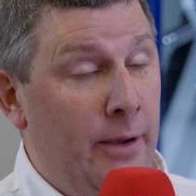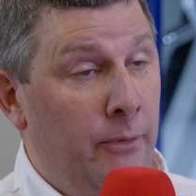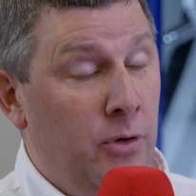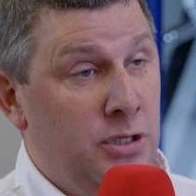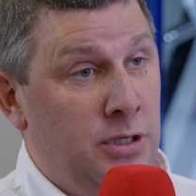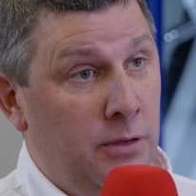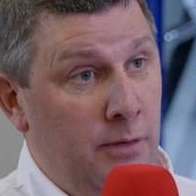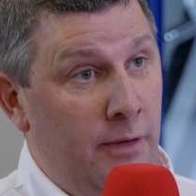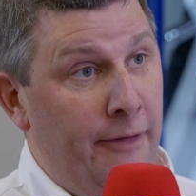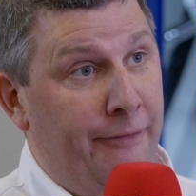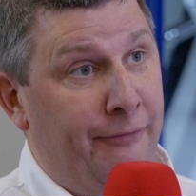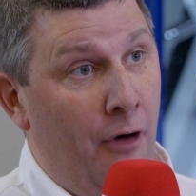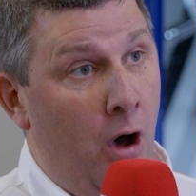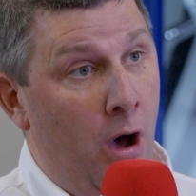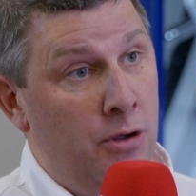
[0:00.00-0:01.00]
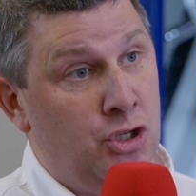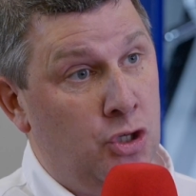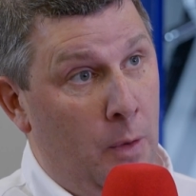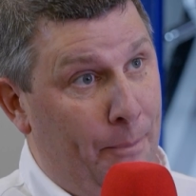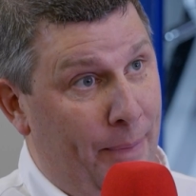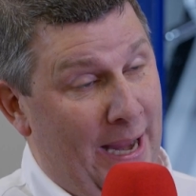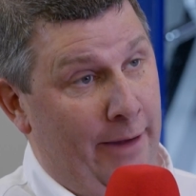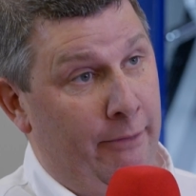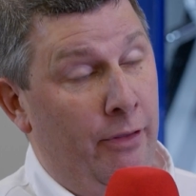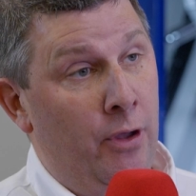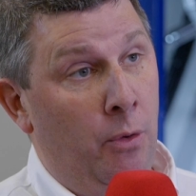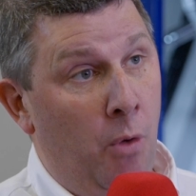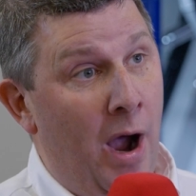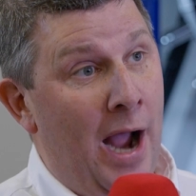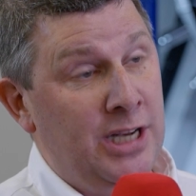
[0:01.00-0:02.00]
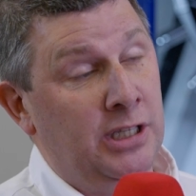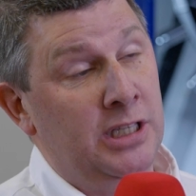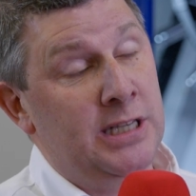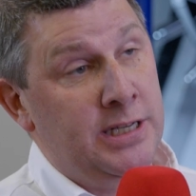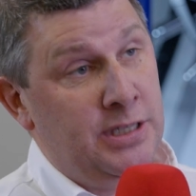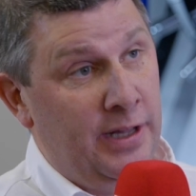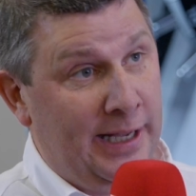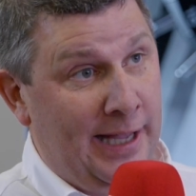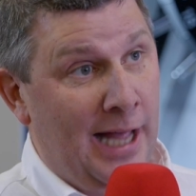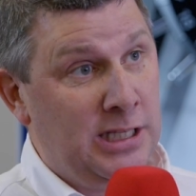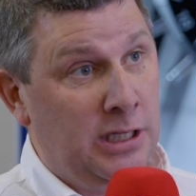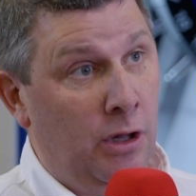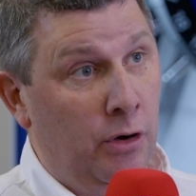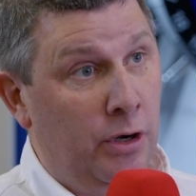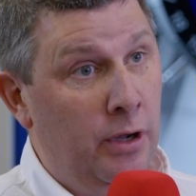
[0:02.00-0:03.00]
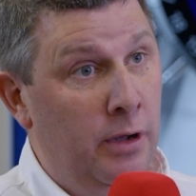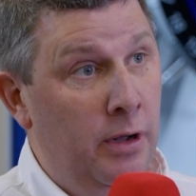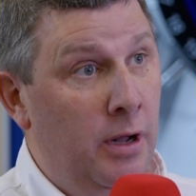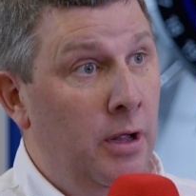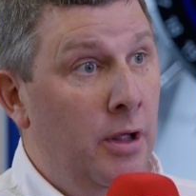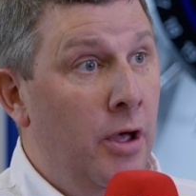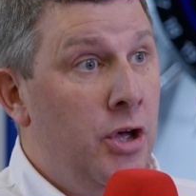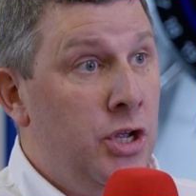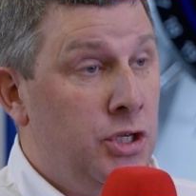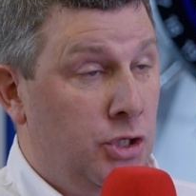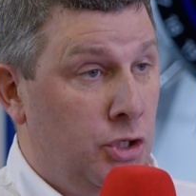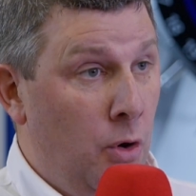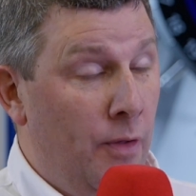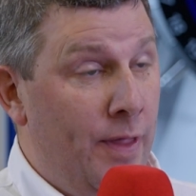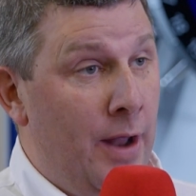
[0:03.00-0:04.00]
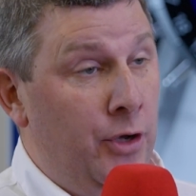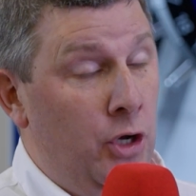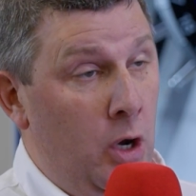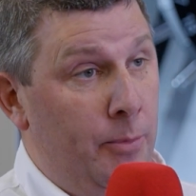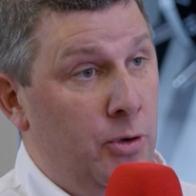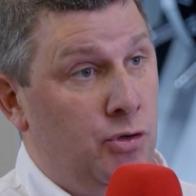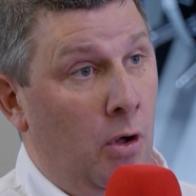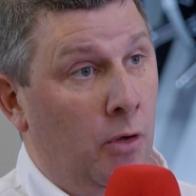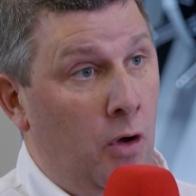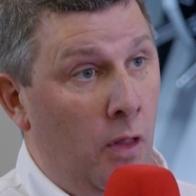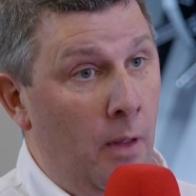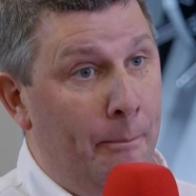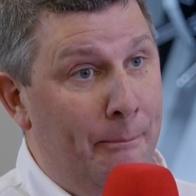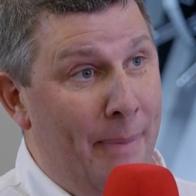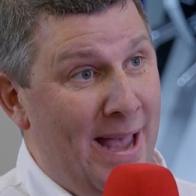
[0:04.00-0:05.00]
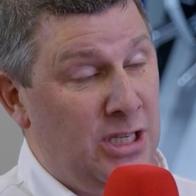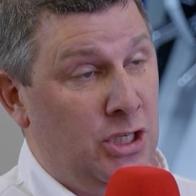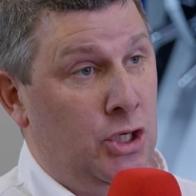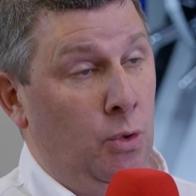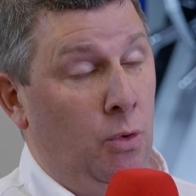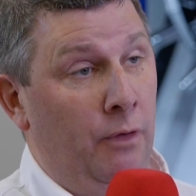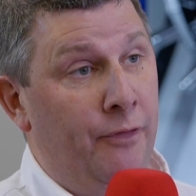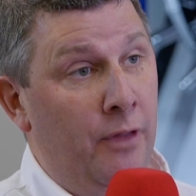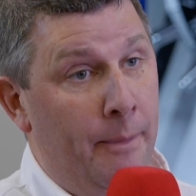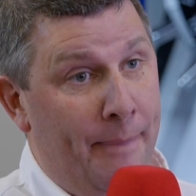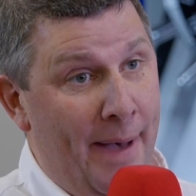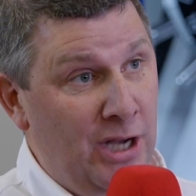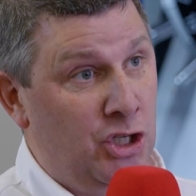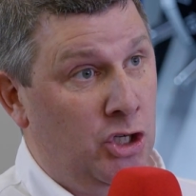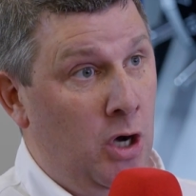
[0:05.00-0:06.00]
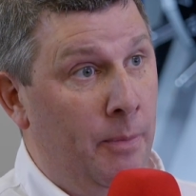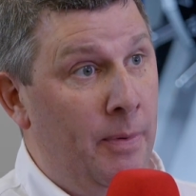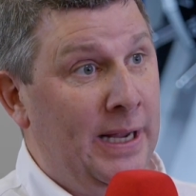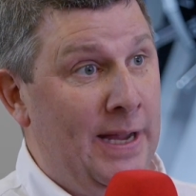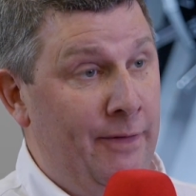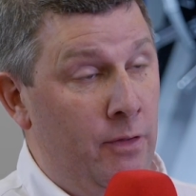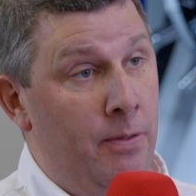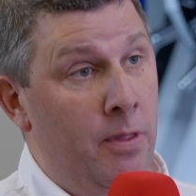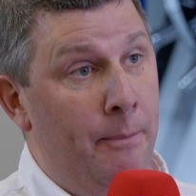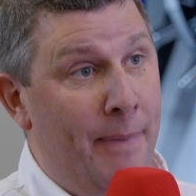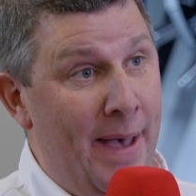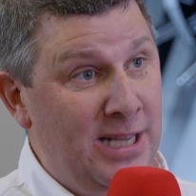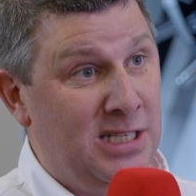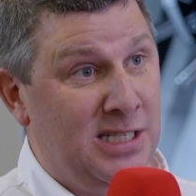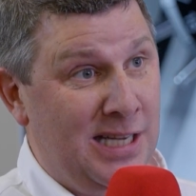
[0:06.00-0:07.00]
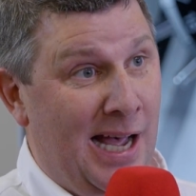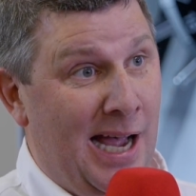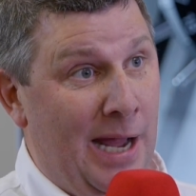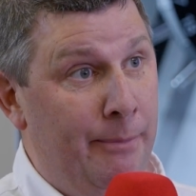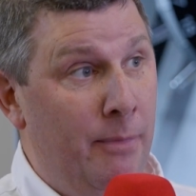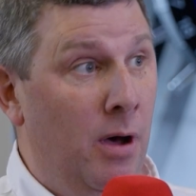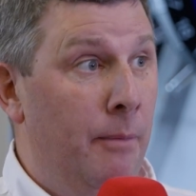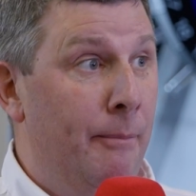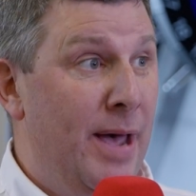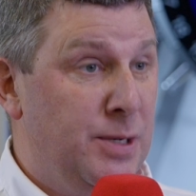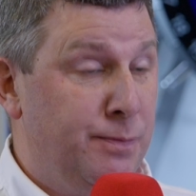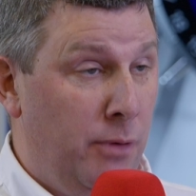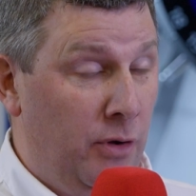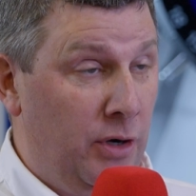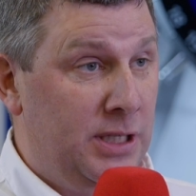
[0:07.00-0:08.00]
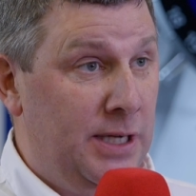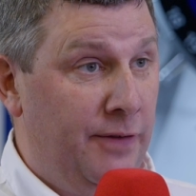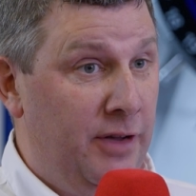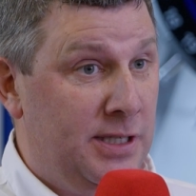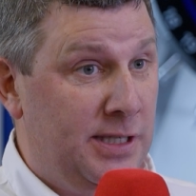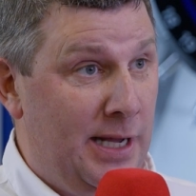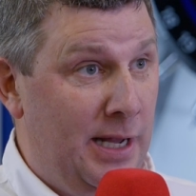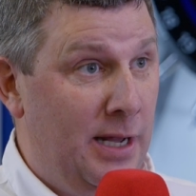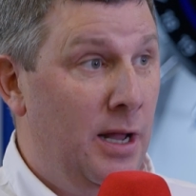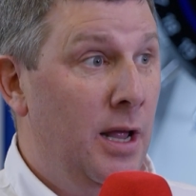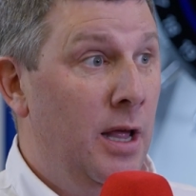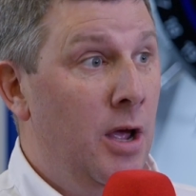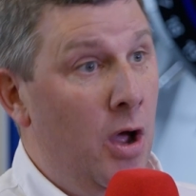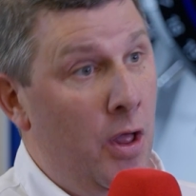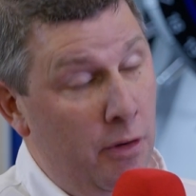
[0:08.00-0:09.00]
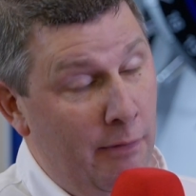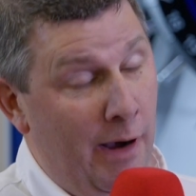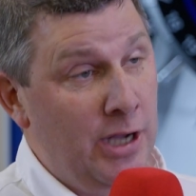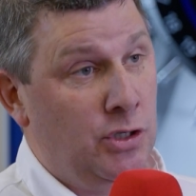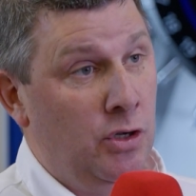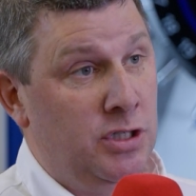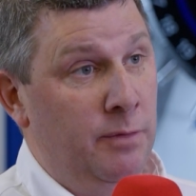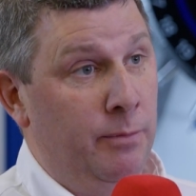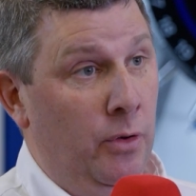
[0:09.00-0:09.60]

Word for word: was far superior than what actually says in the catalogue. So then Pneumatrol got the best tool for the best job, giving them the best time and best productivity at the right sort of